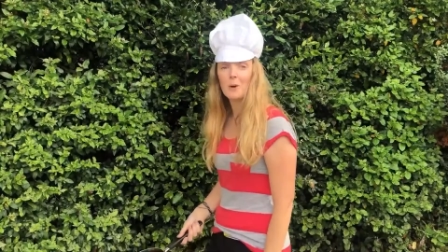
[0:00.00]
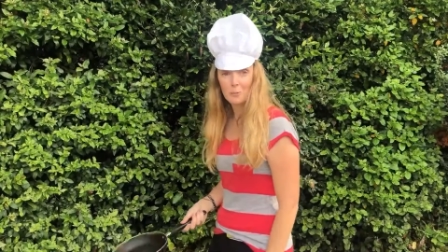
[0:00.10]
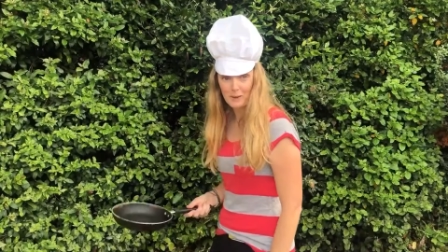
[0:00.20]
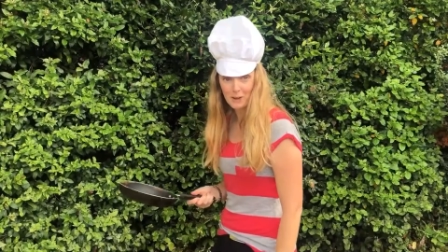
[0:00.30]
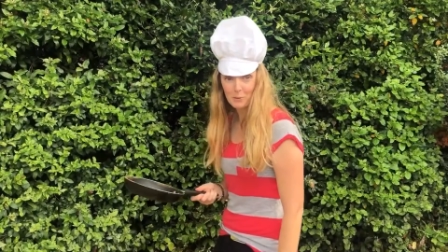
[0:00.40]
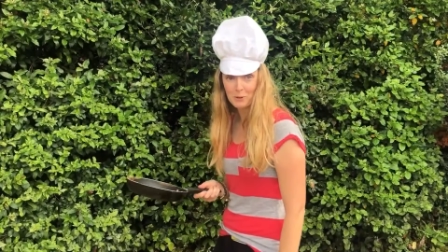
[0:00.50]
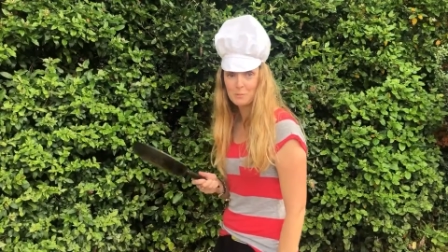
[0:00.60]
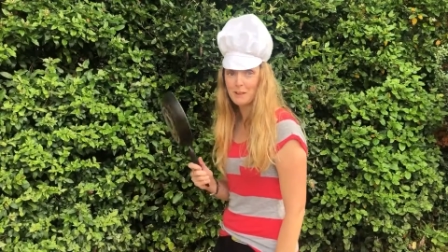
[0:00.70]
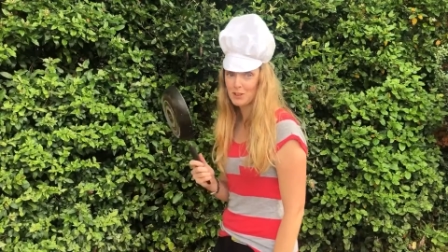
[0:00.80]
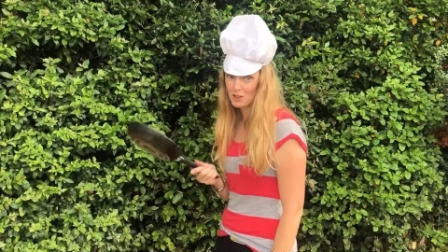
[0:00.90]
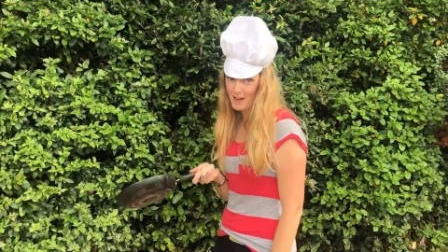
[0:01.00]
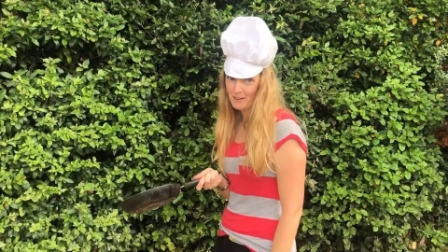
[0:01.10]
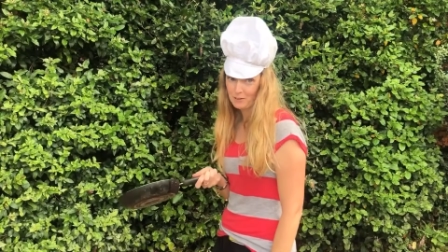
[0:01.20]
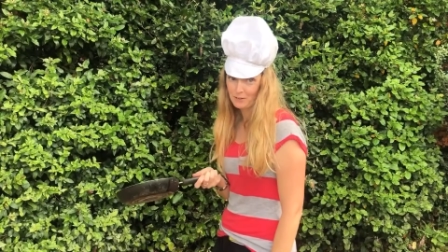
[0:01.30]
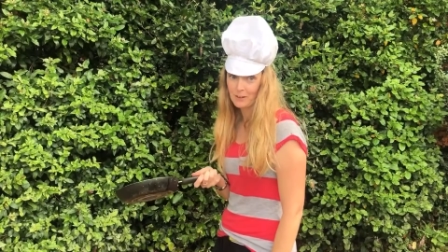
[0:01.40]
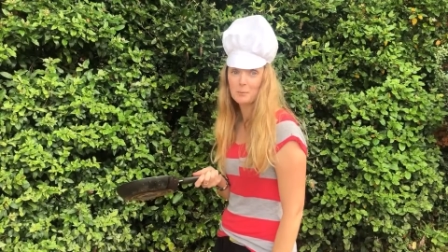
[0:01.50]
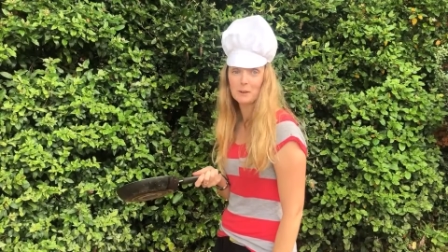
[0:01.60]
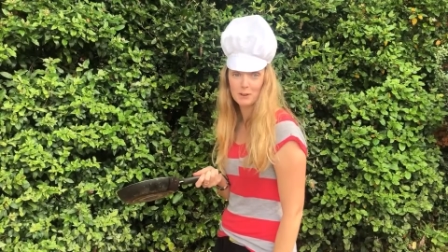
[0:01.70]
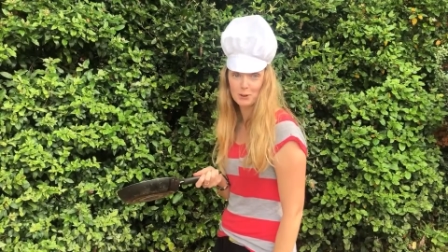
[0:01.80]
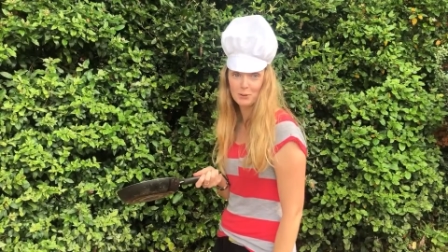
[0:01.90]
whether you want to be a chef
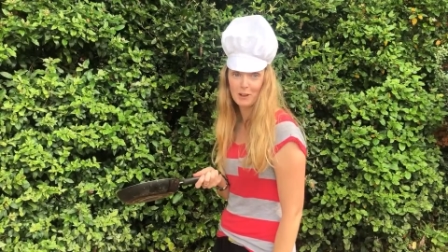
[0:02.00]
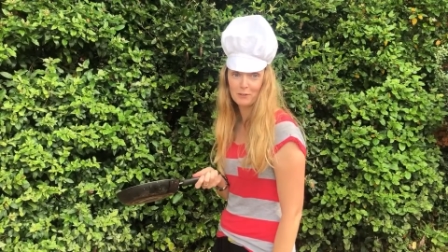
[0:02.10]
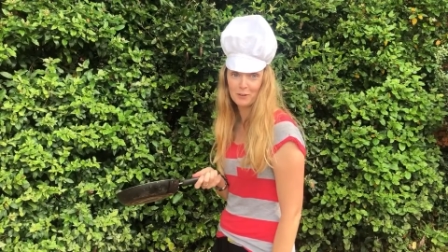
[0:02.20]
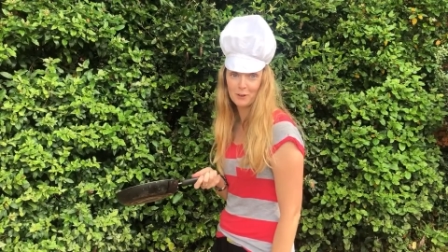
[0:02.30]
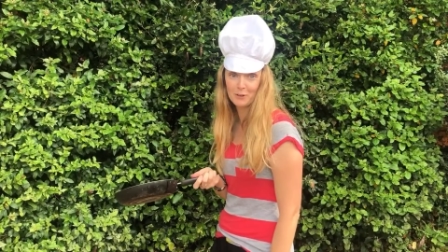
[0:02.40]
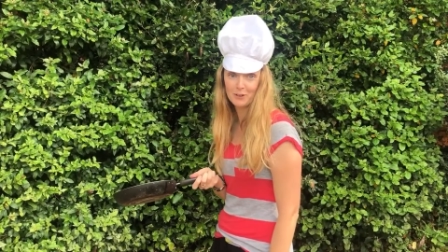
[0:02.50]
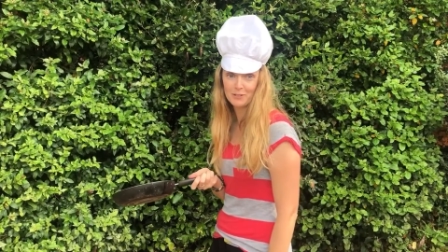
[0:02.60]
because you love food,